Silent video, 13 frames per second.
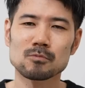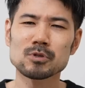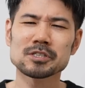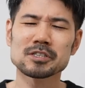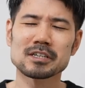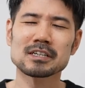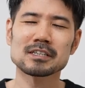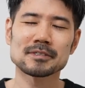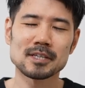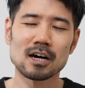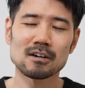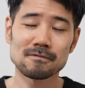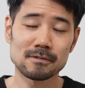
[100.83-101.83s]
which in
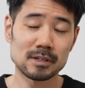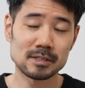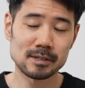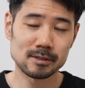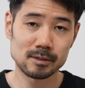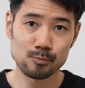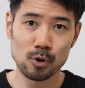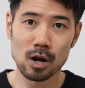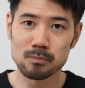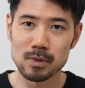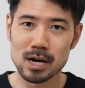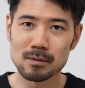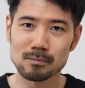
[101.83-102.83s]
itself isn't a
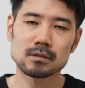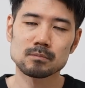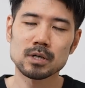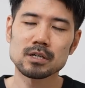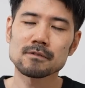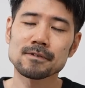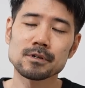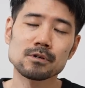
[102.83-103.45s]
problem. But if